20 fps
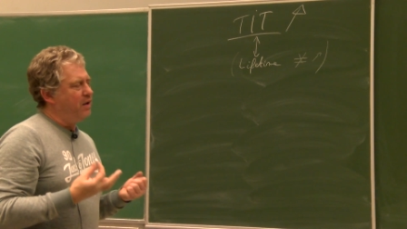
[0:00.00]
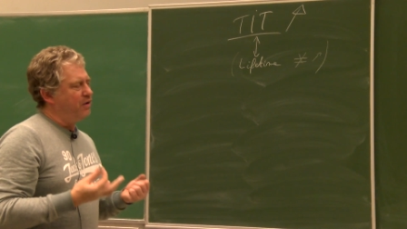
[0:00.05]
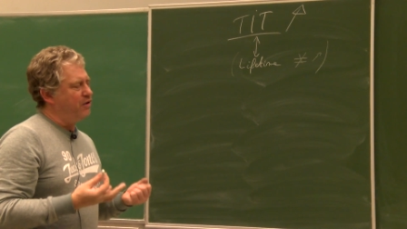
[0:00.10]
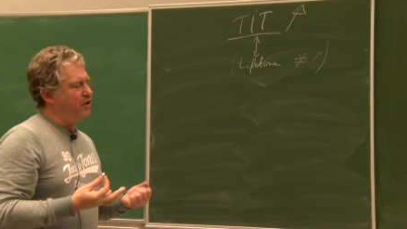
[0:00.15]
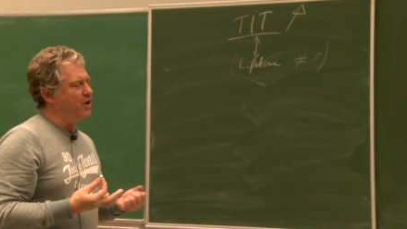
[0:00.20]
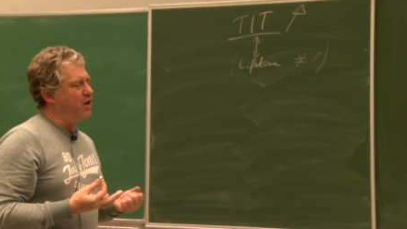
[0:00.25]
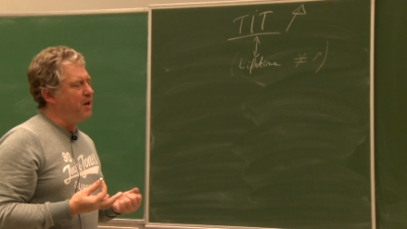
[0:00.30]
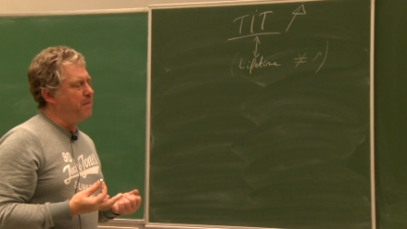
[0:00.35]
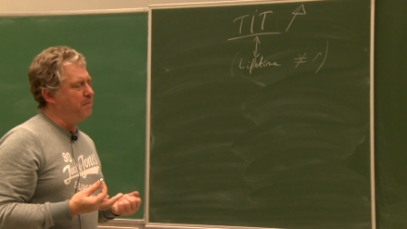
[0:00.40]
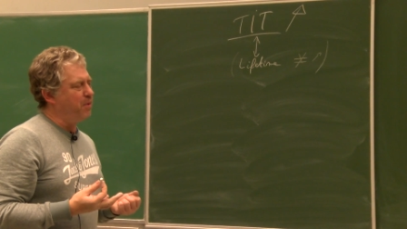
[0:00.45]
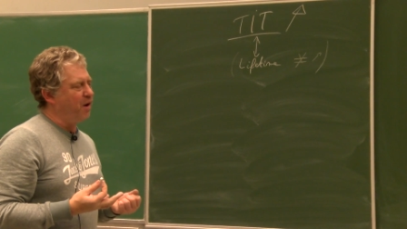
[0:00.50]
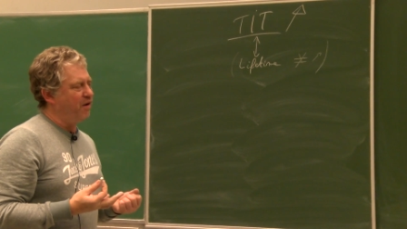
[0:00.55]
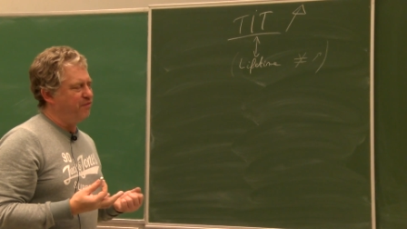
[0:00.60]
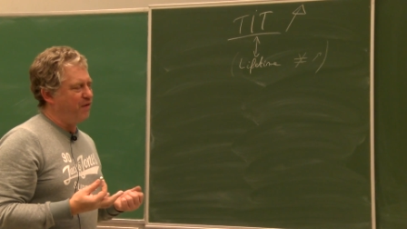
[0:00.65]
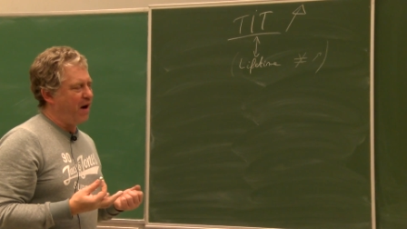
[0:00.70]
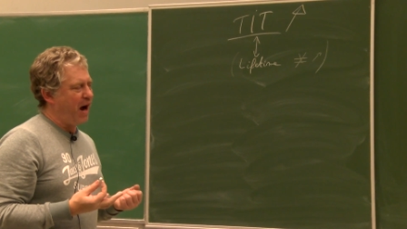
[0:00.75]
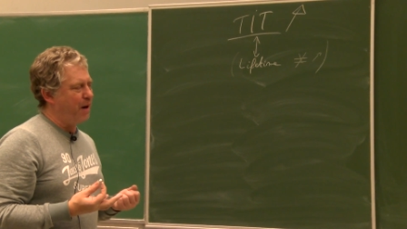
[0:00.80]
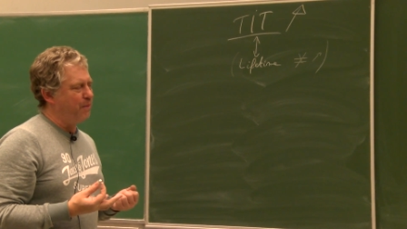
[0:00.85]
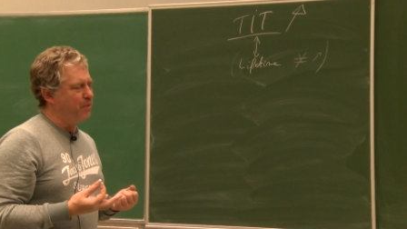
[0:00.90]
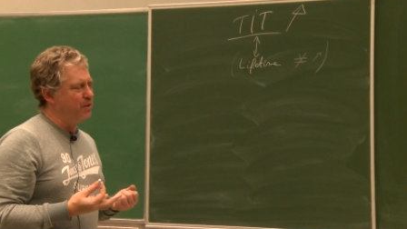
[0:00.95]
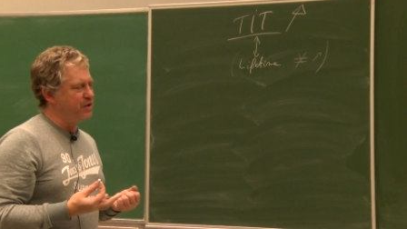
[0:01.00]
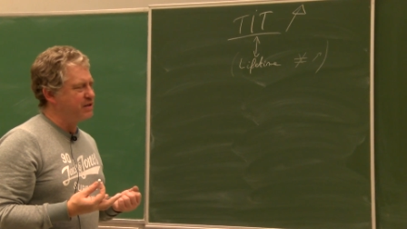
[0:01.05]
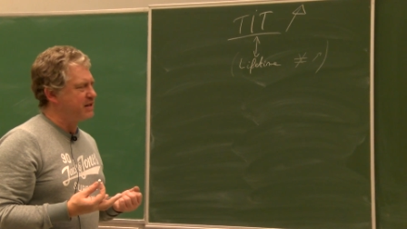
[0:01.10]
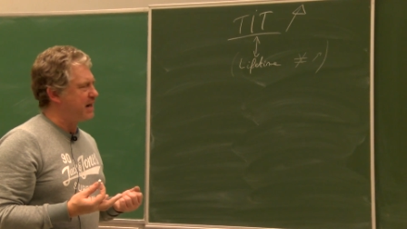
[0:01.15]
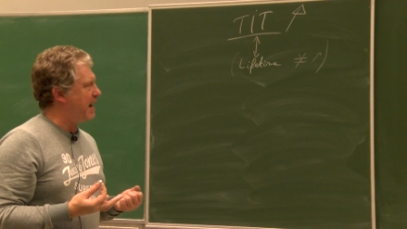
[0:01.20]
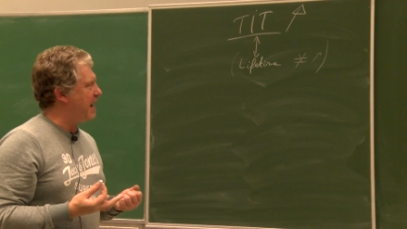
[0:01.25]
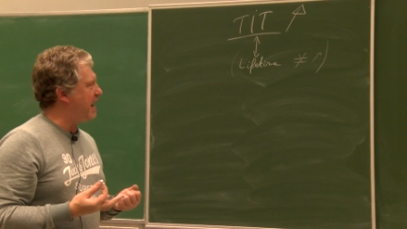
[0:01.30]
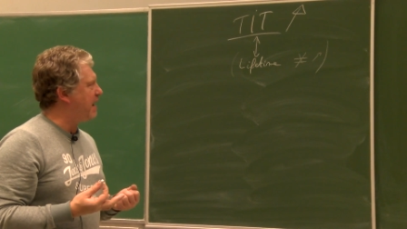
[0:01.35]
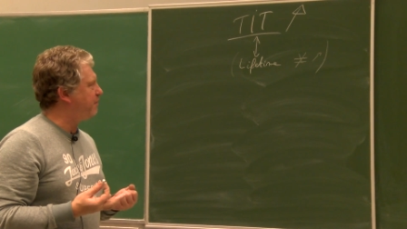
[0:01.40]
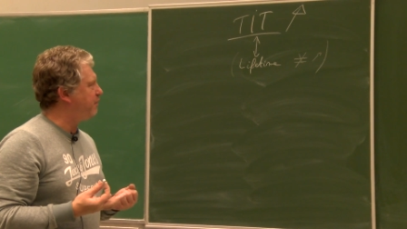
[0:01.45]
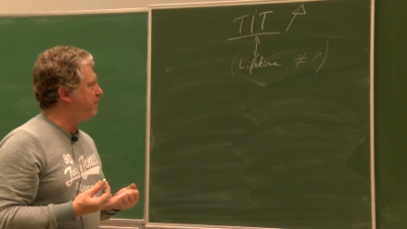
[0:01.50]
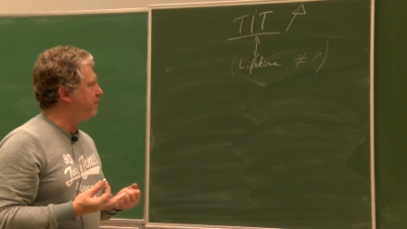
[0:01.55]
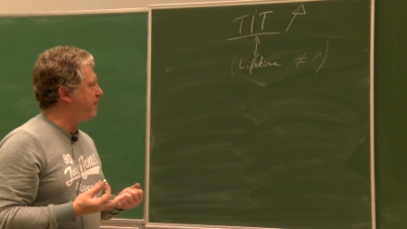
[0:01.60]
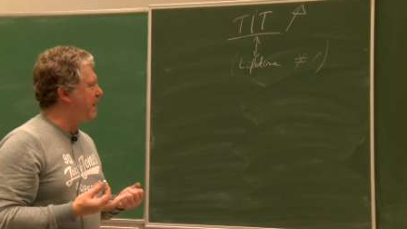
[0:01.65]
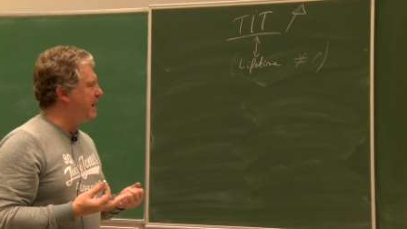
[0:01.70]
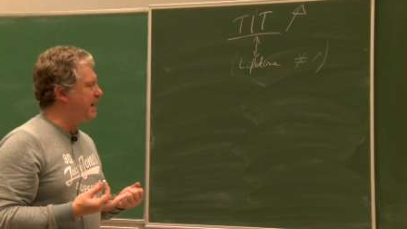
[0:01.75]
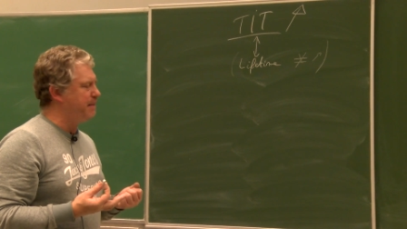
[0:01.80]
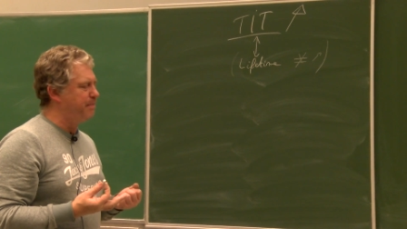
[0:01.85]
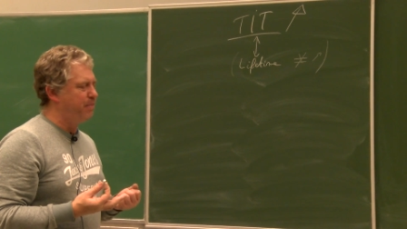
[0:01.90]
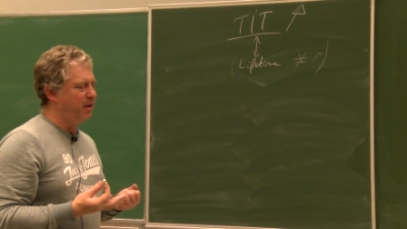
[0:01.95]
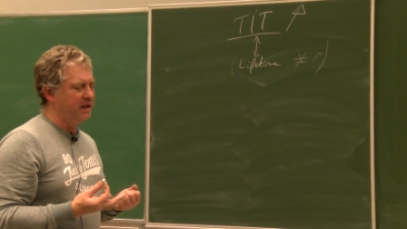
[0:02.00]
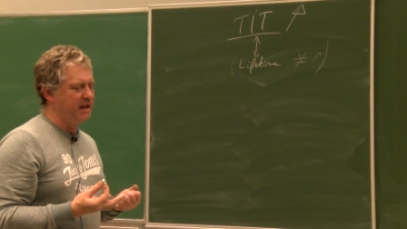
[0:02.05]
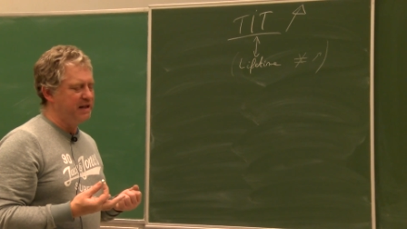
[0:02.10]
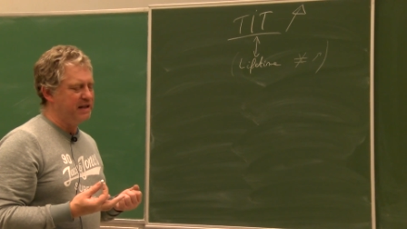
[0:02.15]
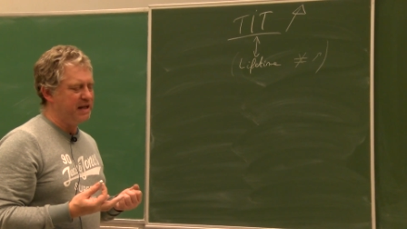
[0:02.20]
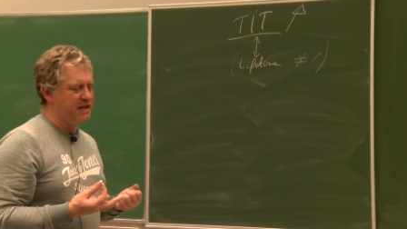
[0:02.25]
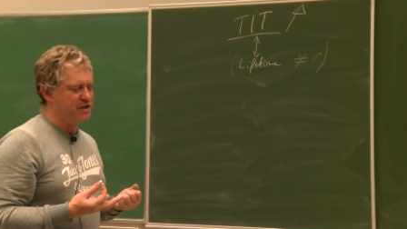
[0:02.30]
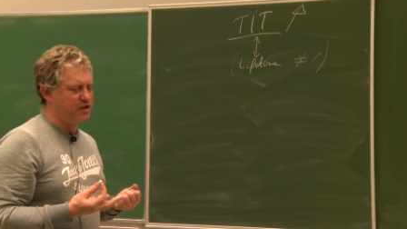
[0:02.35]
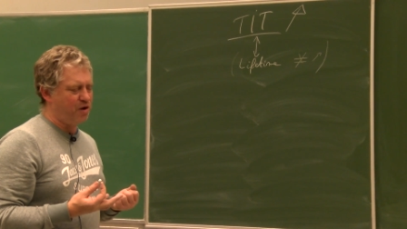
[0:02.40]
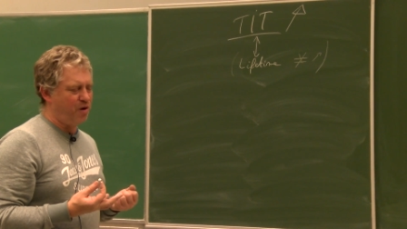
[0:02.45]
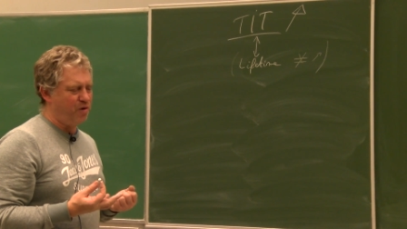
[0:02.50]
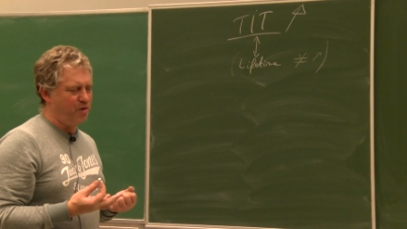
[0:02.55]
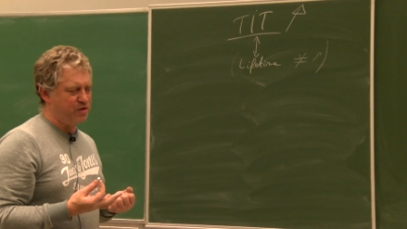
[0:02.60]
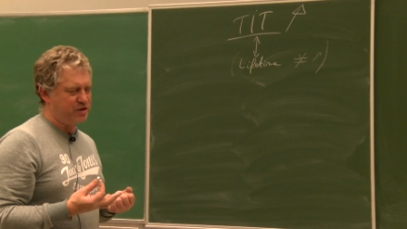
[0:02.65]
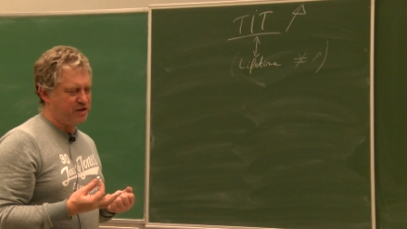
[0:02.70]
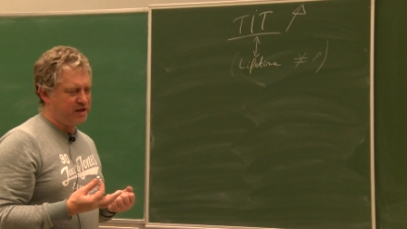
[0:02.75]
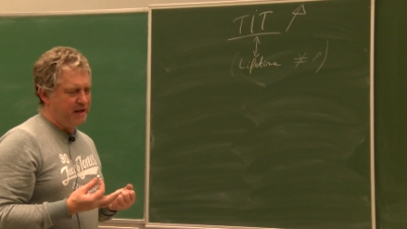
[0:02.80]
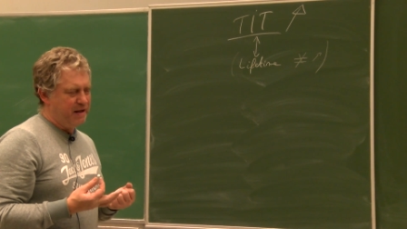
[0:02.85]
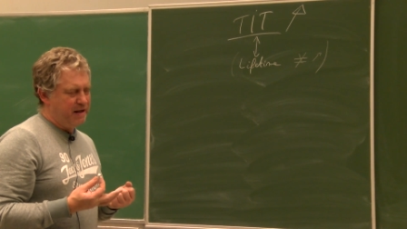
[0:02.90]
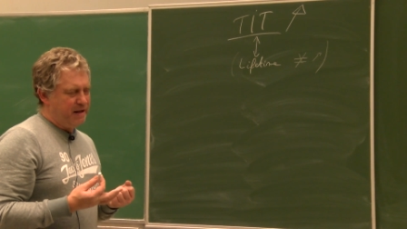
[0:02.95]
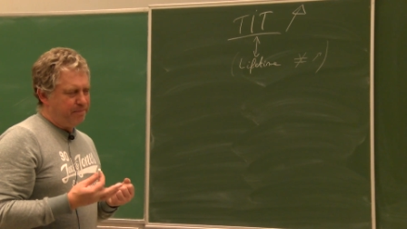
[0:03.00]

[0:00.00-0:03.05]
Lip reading: the number of hours I have available in this course,